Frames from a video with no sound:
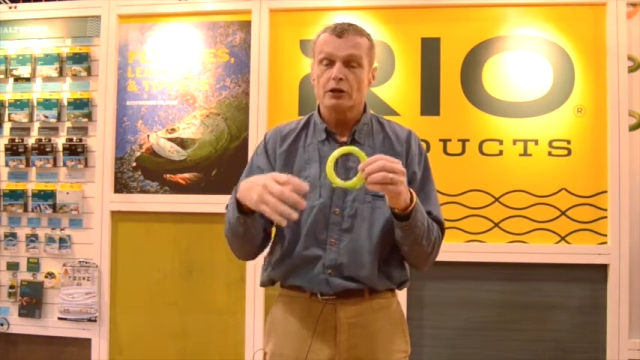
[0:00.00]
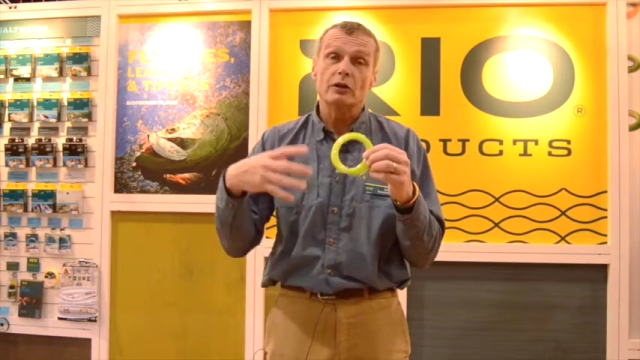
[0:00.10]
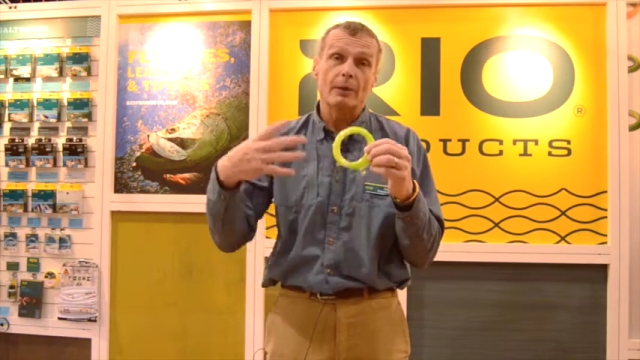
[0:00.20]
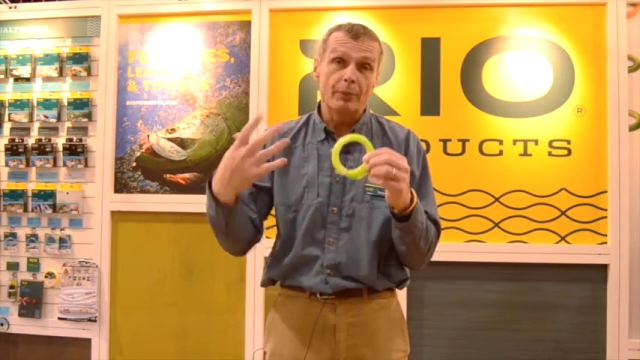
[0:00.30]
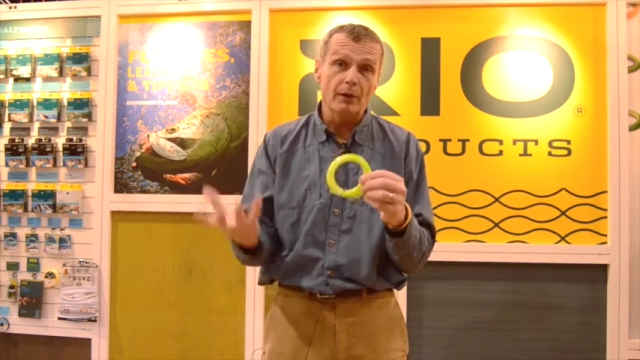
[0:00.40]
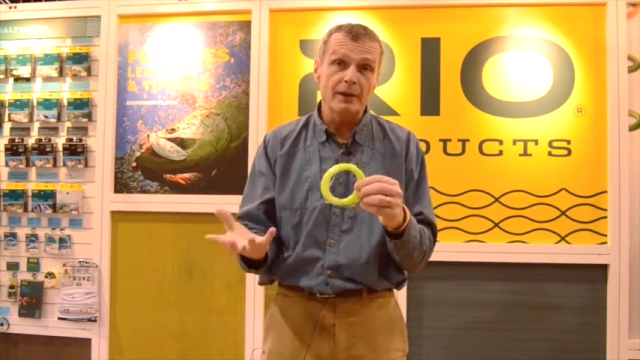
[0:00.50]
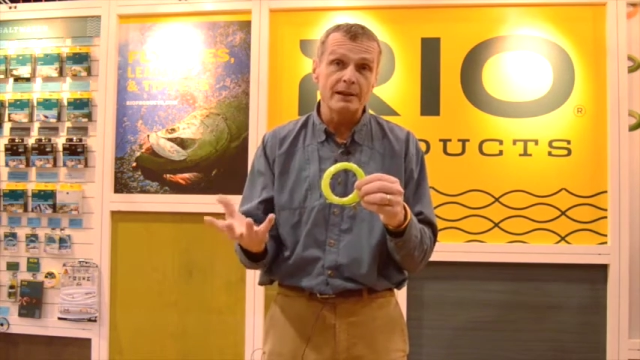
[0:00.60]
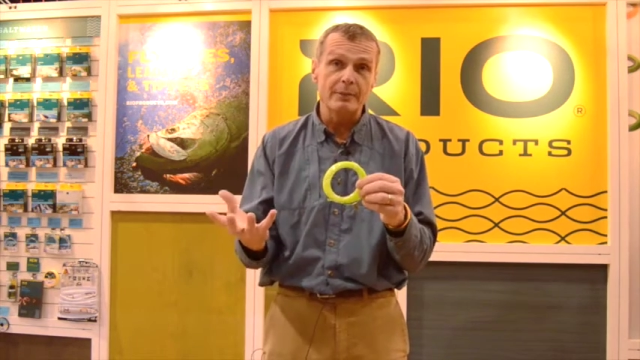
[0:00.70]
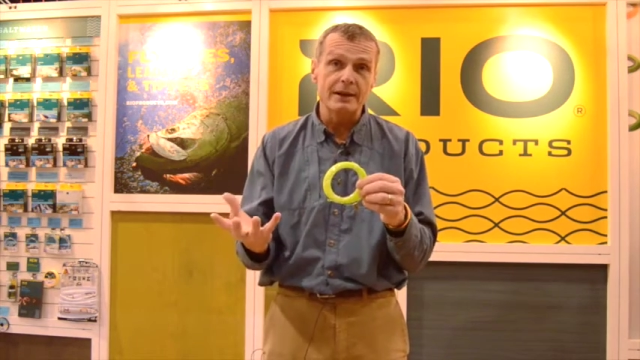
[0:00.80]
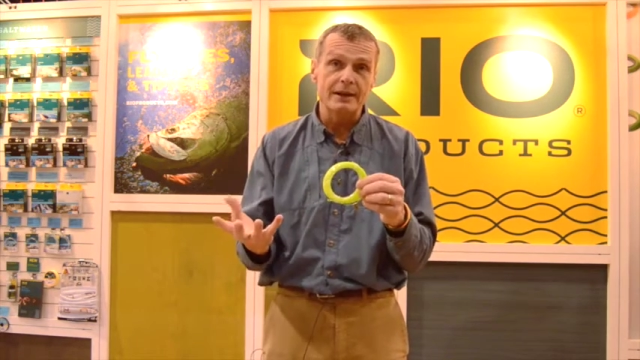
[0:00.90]
So they're both
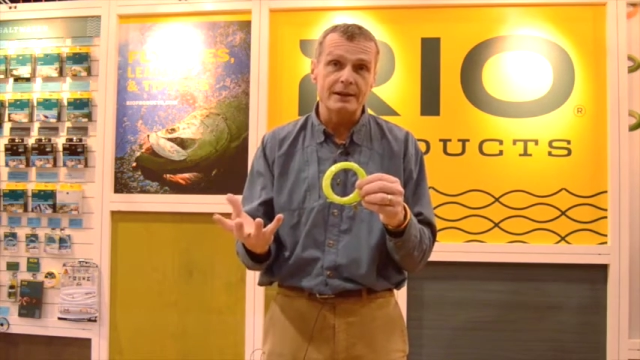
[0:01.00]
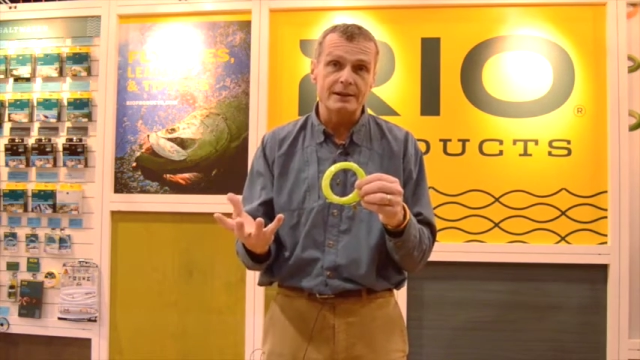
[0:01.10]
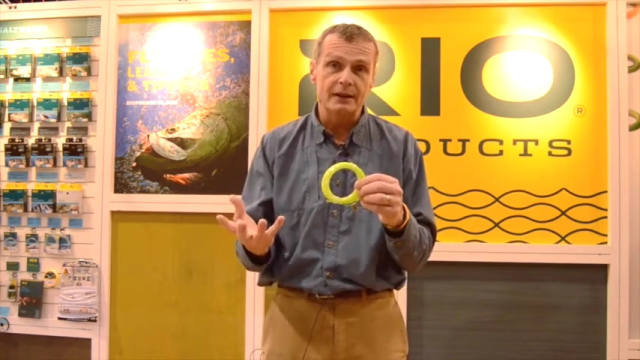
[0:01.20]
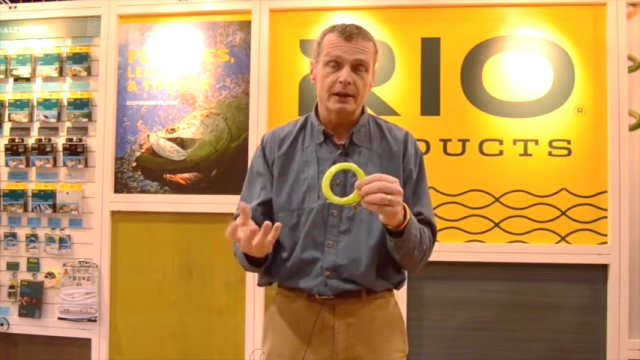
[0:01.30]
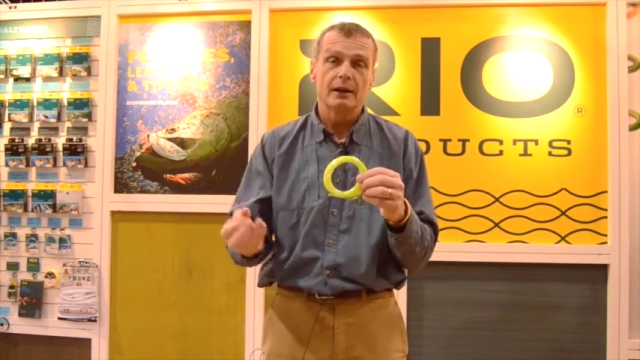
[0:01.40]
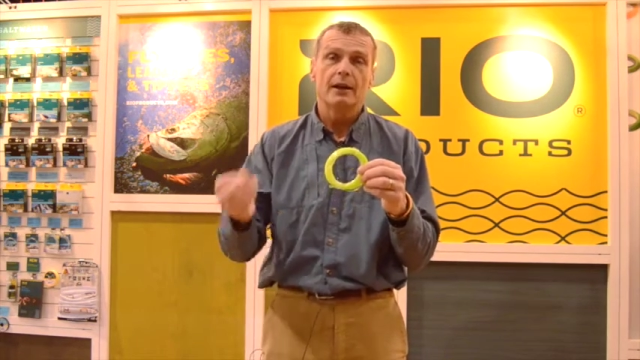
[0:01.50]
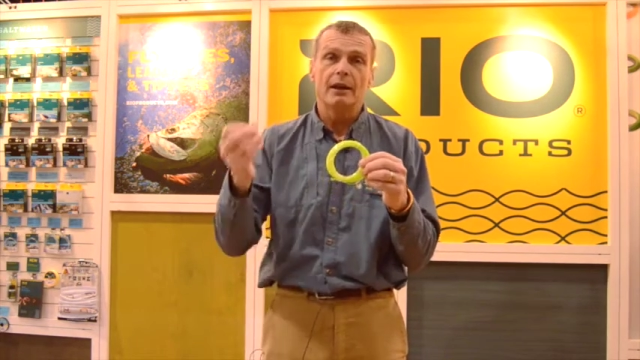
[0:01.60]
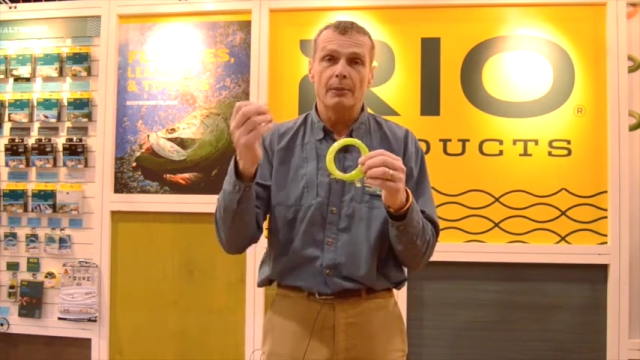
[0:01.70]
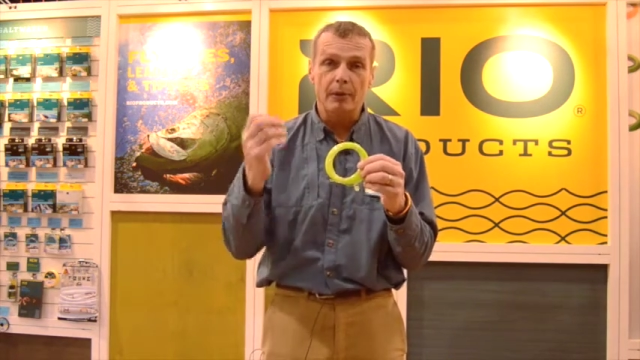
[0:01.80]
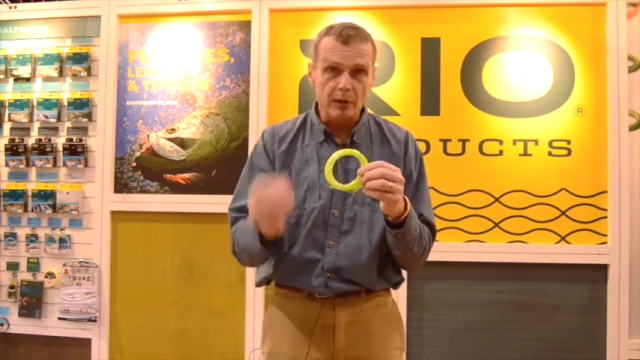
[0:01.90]
intermediates,
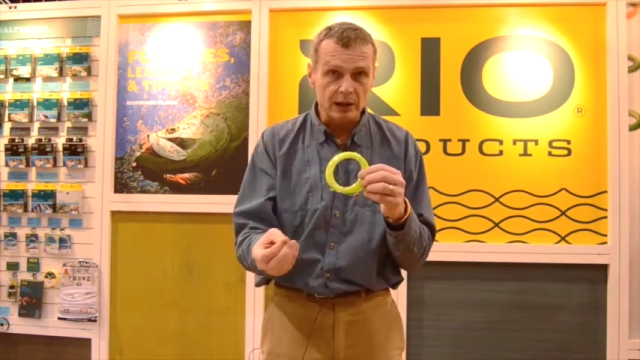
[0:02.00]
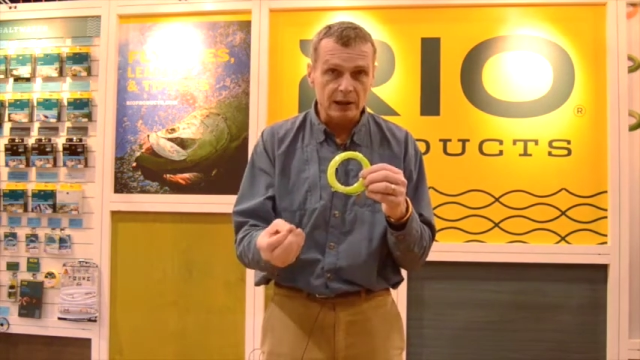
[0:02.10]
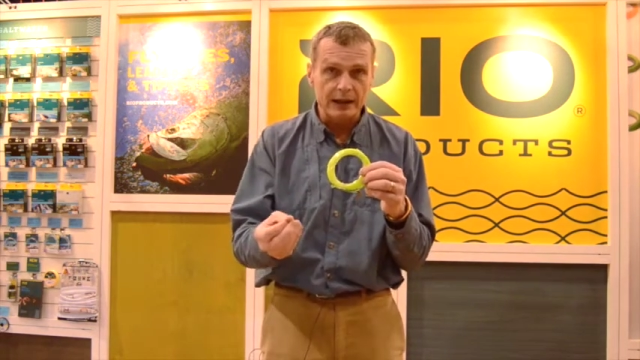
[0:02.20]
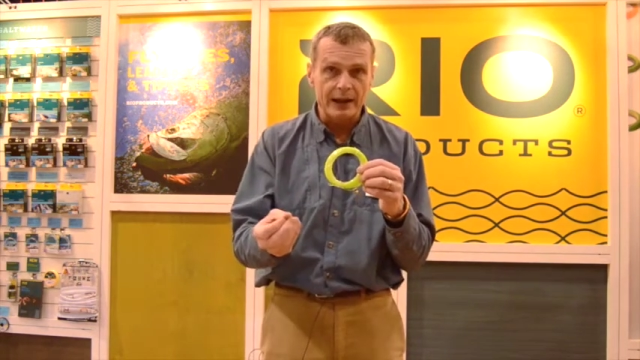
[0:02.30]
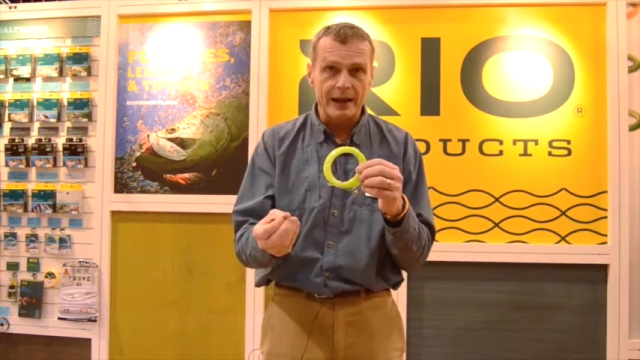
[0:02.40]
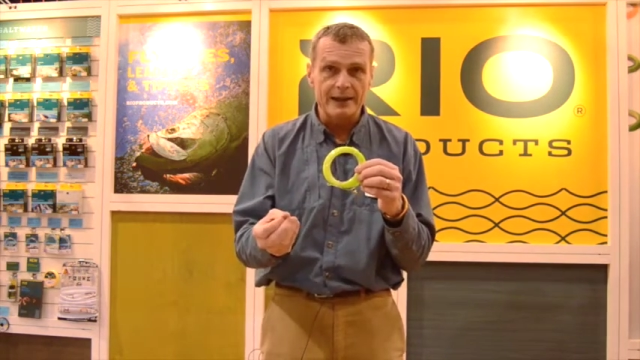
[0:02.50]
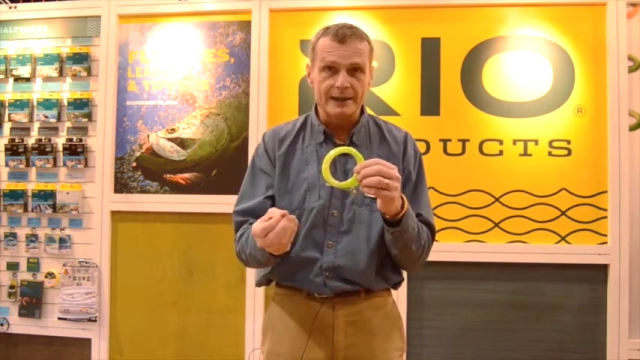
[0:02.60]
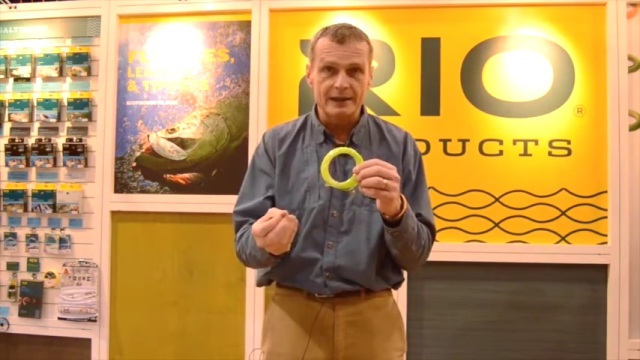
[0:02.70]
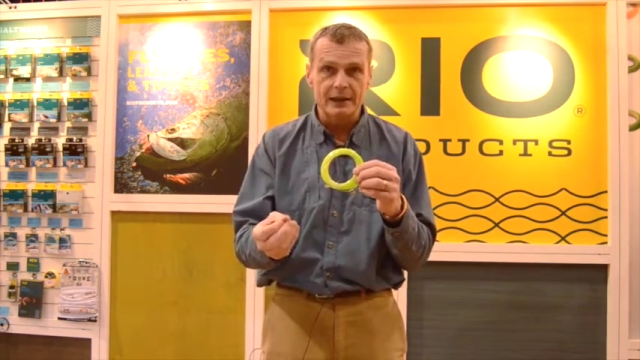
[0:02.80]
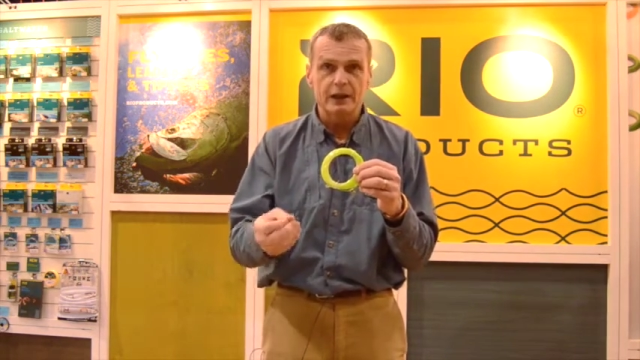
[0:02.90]
they're both clear
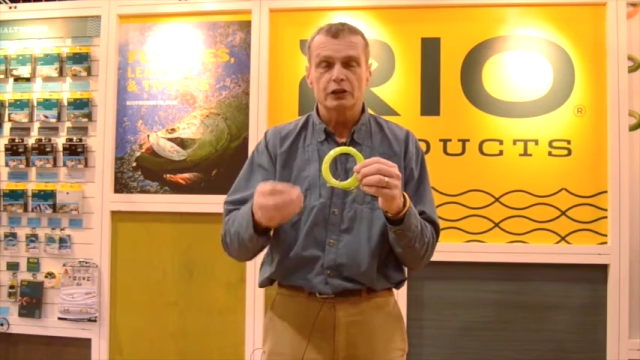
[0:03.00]
heads,